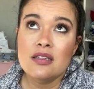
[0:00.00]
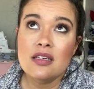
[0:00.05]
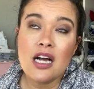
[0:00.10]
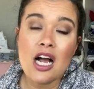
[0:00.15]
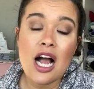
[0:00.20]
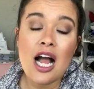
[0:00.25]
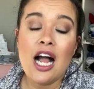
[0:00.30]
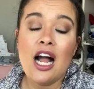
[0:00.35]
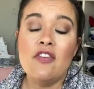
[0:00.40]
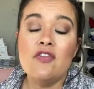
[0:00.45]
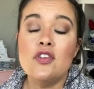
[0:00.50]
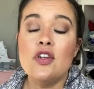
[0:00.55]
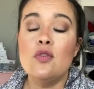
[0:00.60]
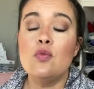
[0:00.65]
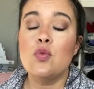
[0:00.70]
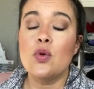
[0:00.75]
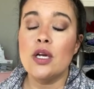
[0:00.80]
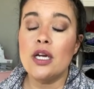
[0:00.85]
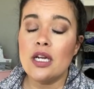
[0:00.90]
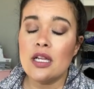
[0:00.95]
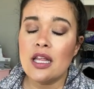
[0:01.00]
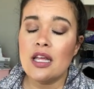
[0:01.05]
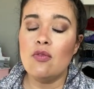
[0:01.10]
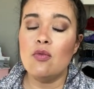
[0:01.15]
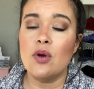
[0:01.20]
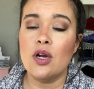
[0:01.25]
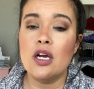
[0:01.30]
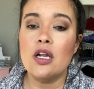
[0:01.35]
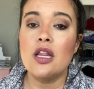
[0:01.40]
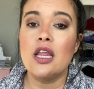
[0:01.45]
I'll have to really,
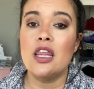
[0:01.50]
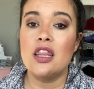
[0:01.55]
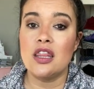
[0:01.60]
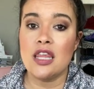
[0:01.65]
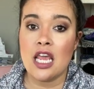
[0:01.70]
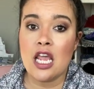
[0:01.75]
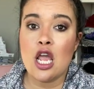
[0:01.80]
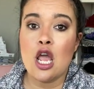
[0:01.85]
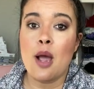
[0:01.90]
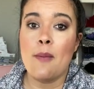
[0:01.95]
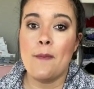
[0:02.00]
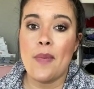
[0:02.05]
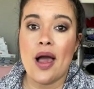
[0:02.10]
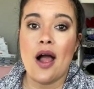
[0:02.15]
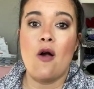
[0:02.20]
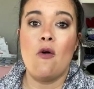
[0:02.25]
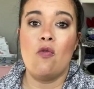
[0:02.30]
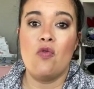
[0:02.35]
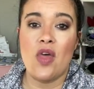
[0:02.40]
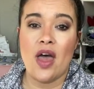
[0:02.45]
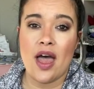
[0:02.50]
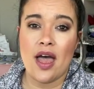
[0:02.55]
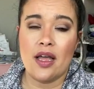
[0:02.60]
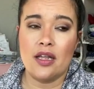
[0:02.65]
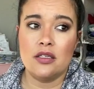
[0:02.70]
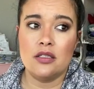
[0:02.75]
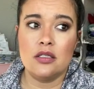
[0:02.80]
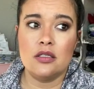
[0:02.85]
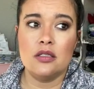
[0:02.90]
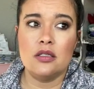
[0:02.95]
really think about
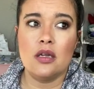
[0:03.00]
that.